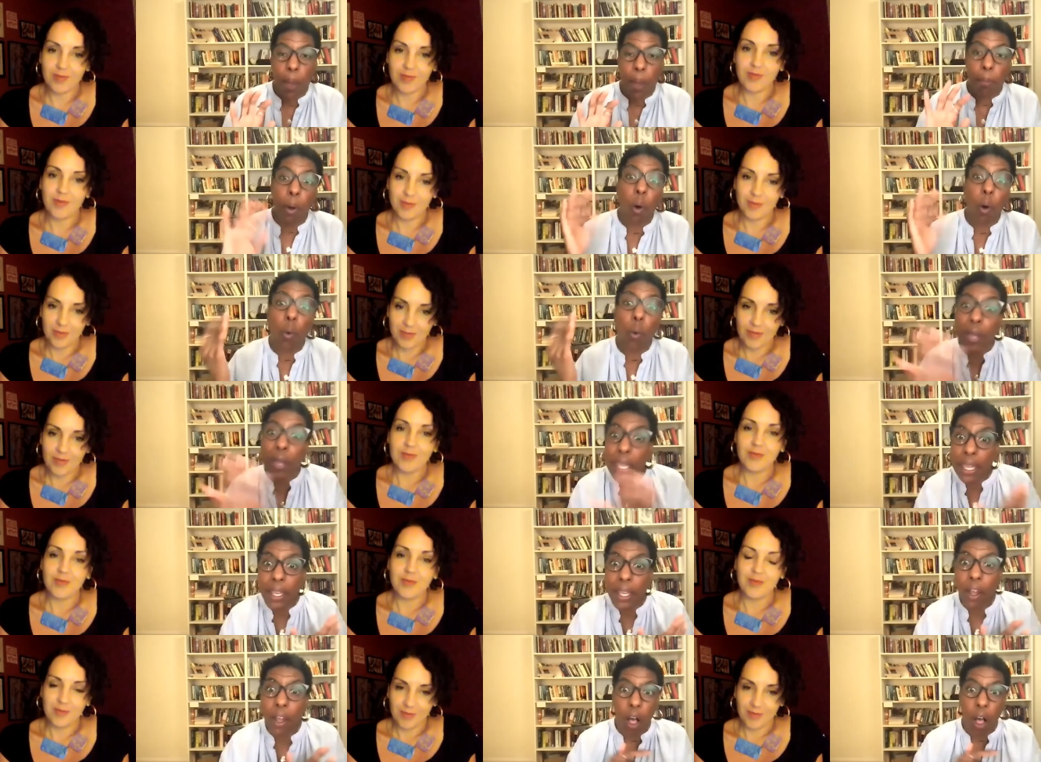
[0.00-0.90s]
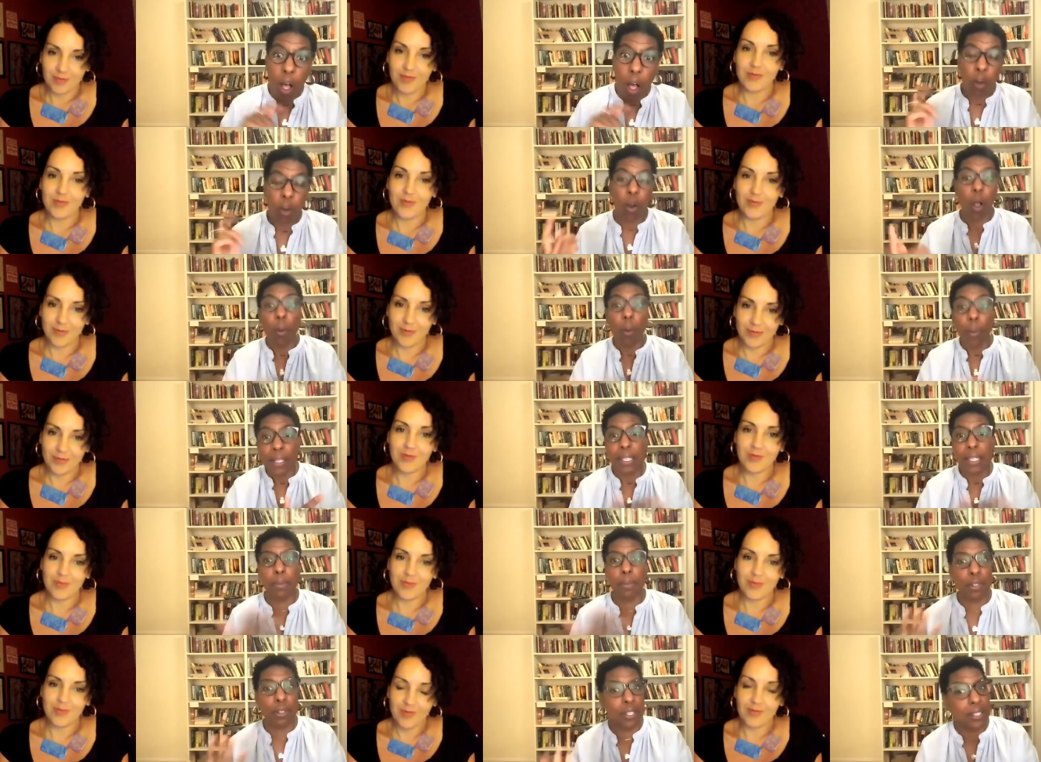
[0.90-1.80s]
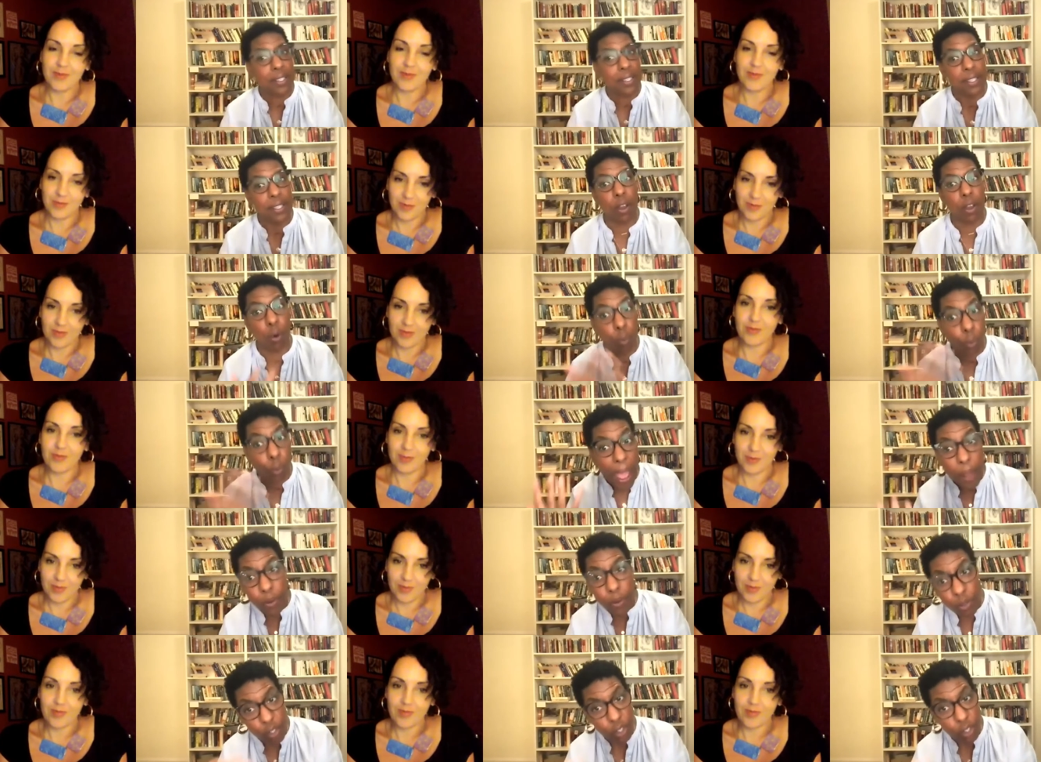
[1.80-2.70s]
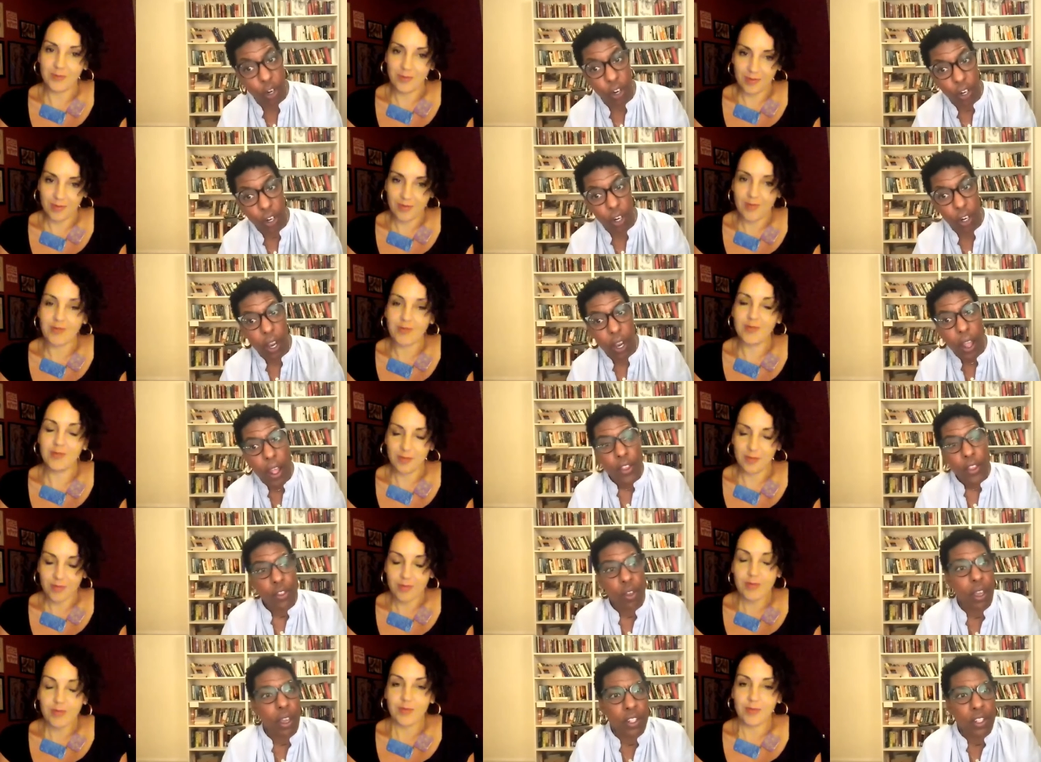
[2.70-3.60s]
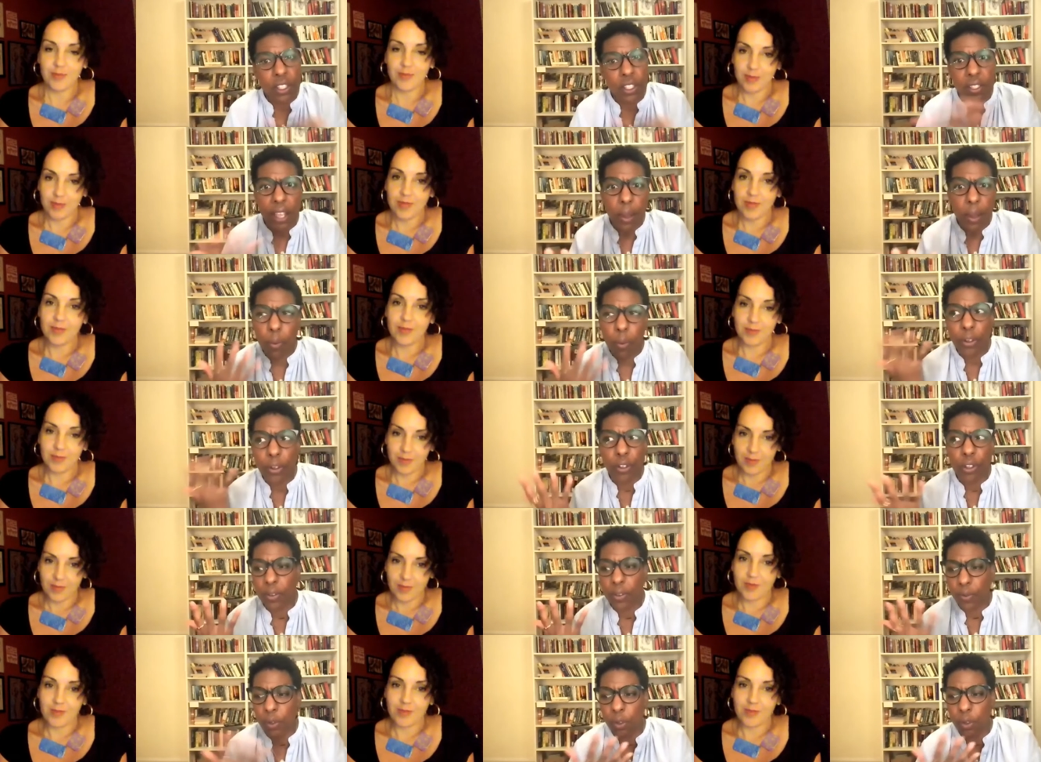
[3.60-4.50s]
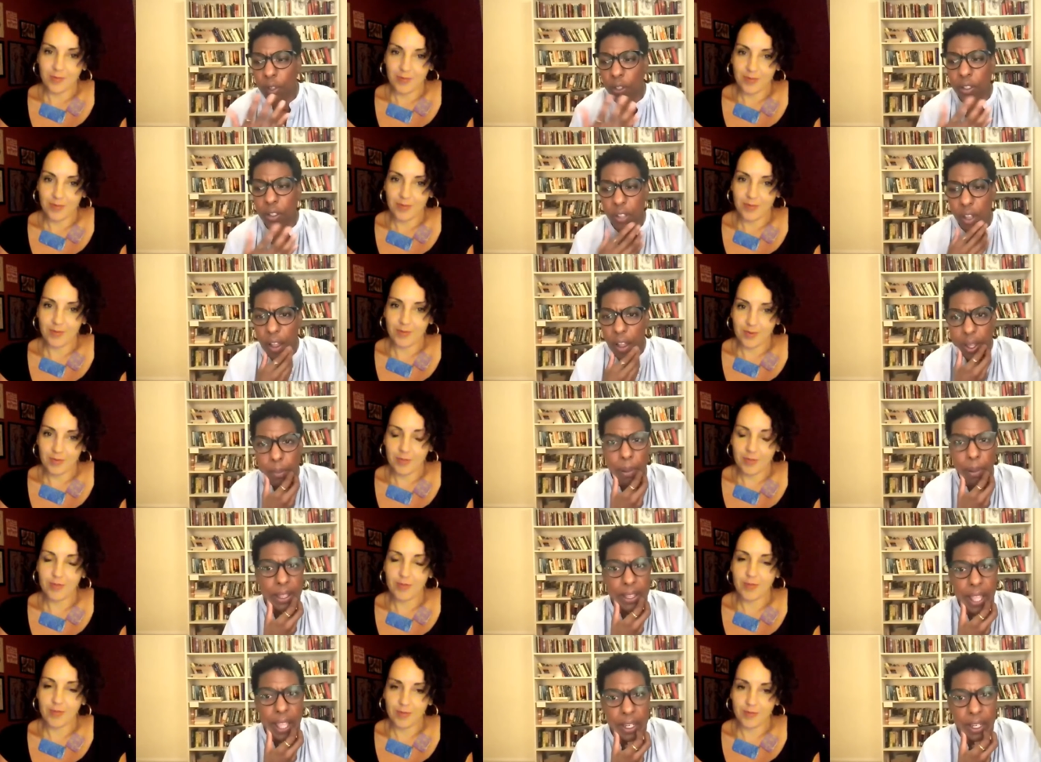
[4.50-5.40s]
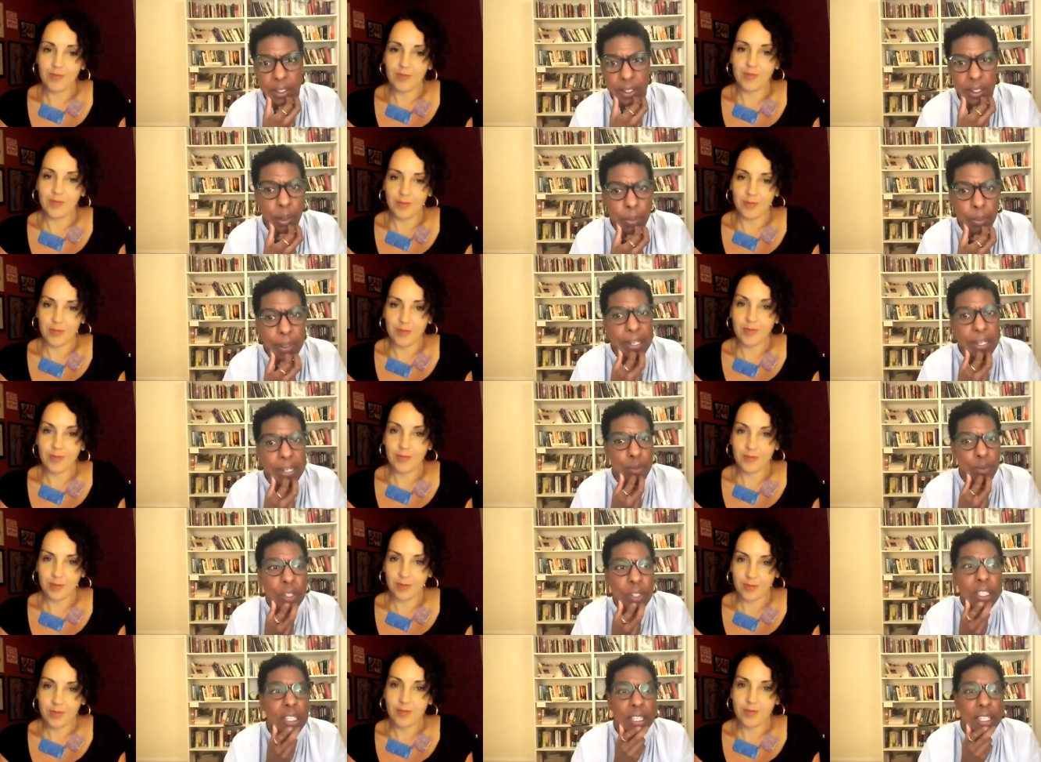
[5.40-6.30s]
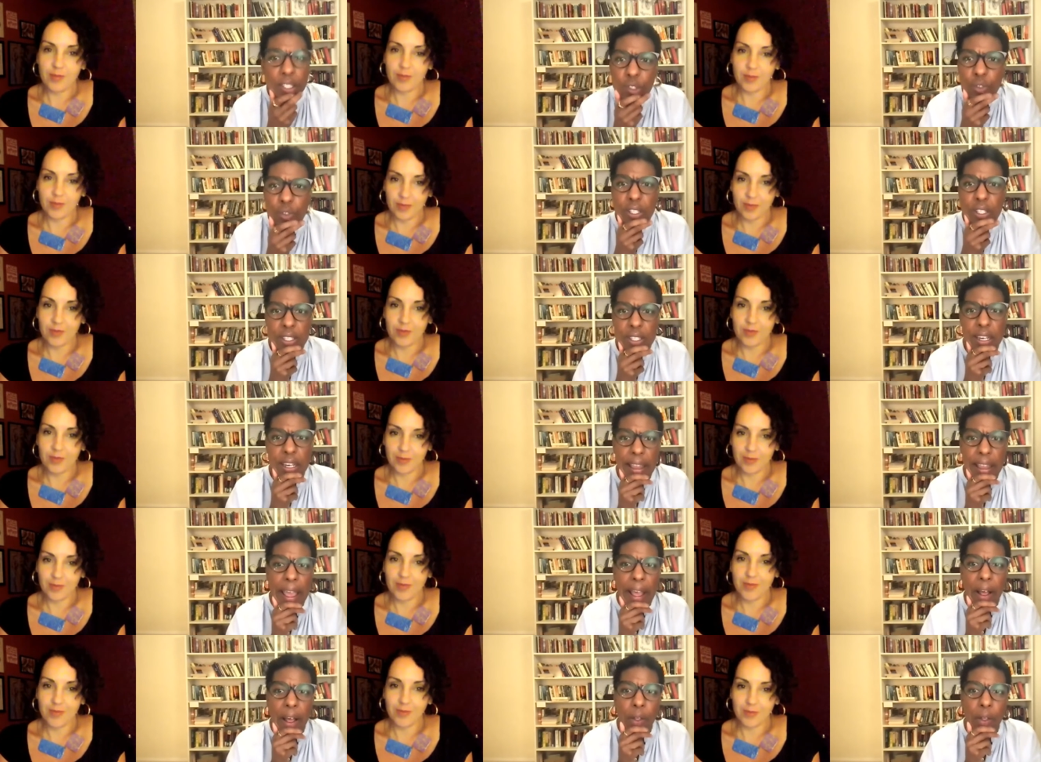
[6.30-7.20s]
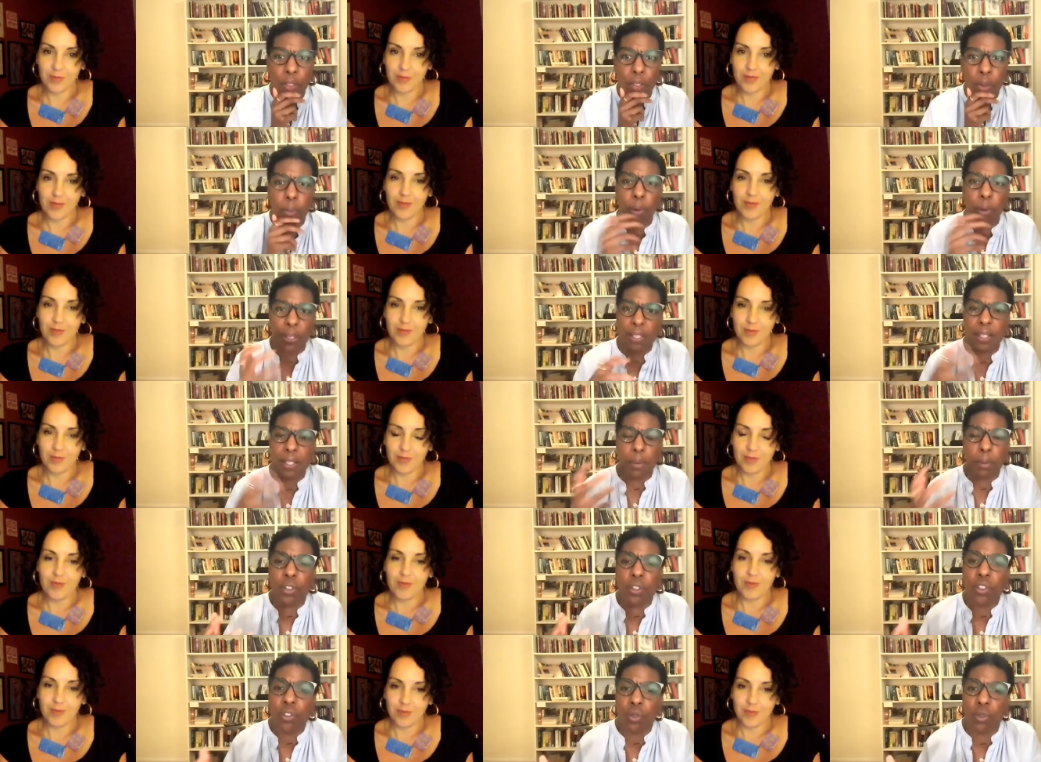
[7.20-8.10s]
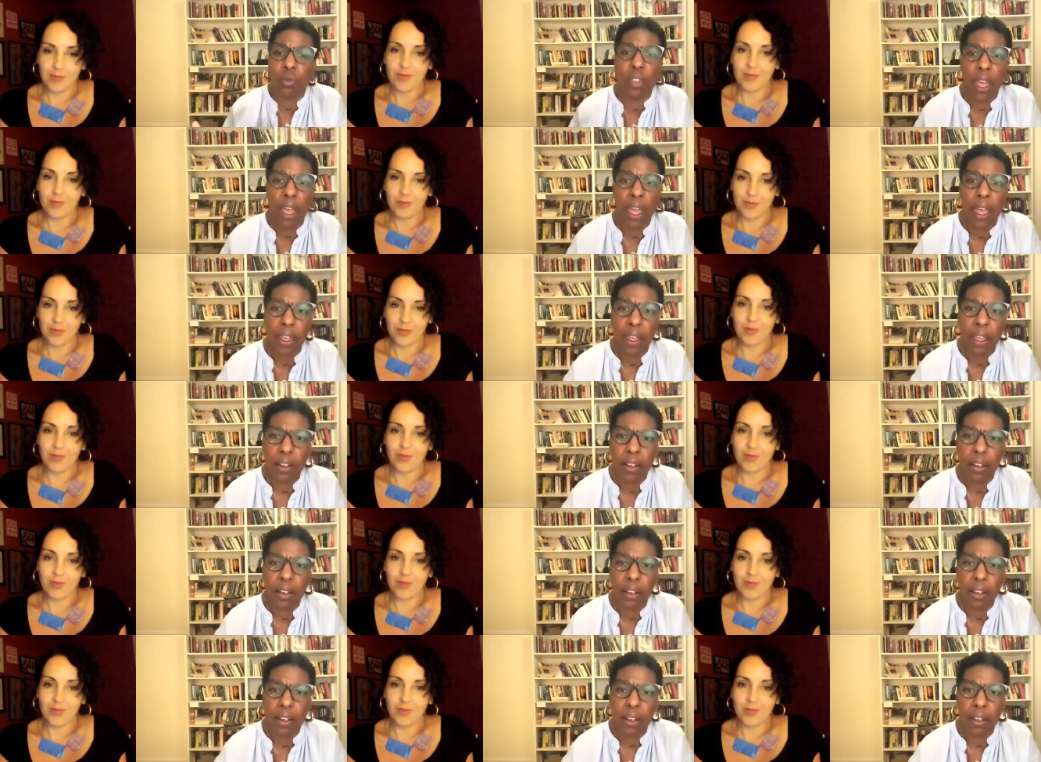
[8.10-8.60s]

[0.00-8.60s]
Speaker 1: But we are always able to see around her. So I just I wondered if you could talk about that a little bit. It's really interesting how the book is able to do that